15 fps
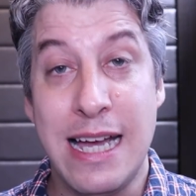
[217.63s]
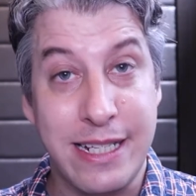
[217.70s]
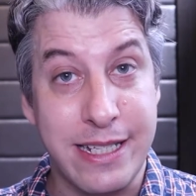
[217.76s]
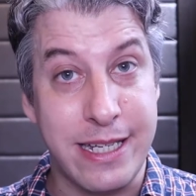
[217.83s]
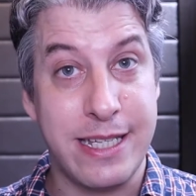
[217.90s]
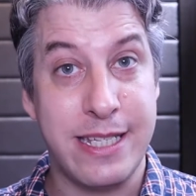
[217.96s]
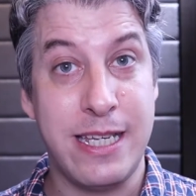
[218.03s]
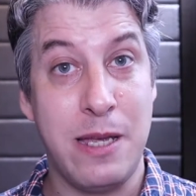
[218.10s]

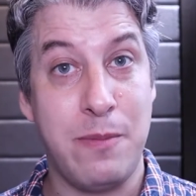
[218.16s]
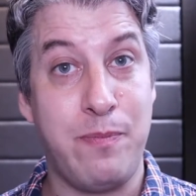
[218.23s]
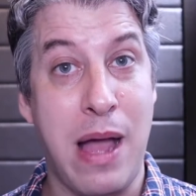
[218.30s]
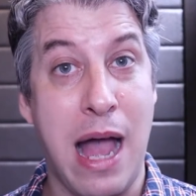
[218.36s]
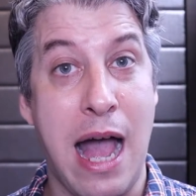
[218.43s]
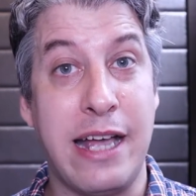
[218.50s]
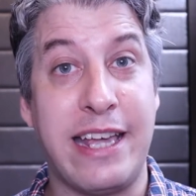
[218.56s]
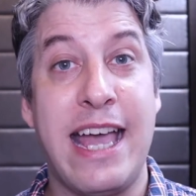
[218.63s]
to sit
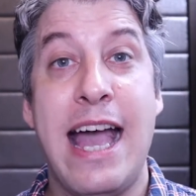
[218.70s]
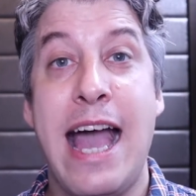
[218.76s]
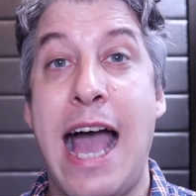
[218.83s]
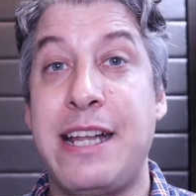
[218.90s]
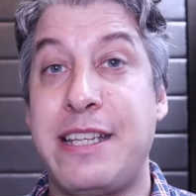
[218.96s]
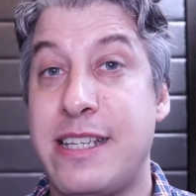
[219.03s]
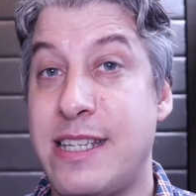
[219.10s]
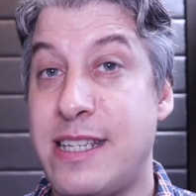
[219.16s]
back
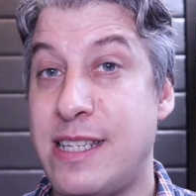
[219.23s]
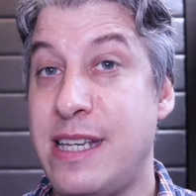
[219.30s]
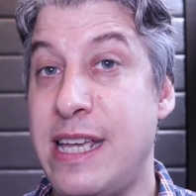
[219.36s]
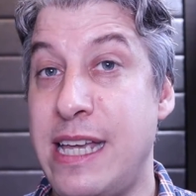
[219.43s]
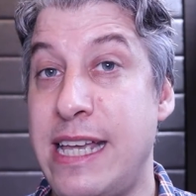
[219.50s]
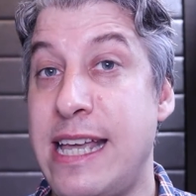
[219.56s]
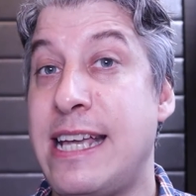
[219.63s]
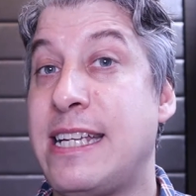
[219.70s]
and to
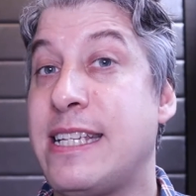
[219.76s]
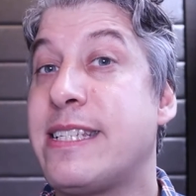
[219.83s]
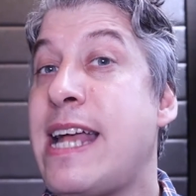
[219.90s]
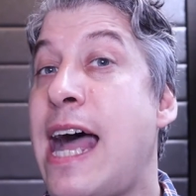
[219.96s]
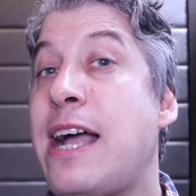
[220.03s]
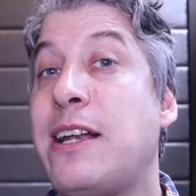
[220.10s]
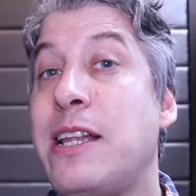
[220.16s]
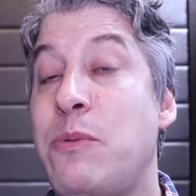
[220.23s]
see
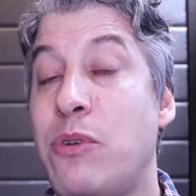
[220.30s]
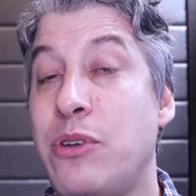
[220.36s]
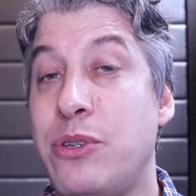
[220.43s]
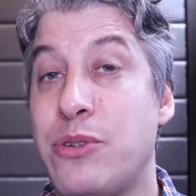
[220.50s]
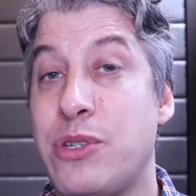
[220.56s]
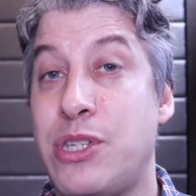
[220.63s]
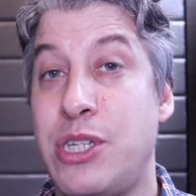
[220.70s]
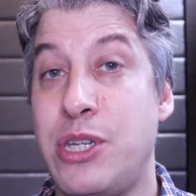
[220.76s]
exactly what
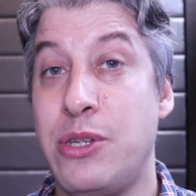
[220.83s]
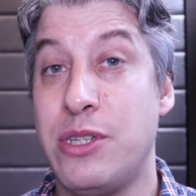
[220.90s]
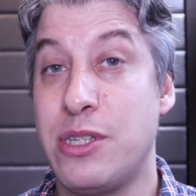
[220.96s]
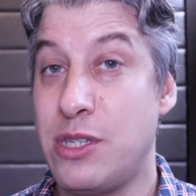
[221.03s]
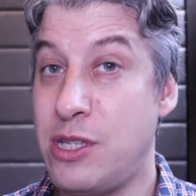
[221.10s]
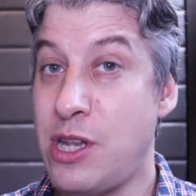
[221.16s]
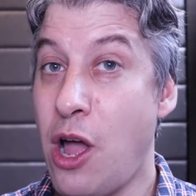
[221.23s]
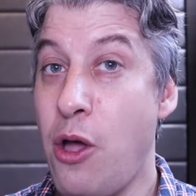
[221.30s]
your
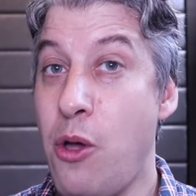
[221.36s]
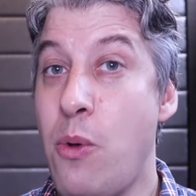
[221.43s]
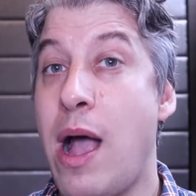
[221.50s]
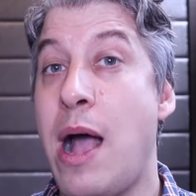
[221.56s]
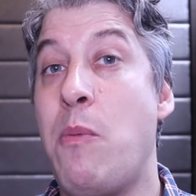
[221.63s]
students know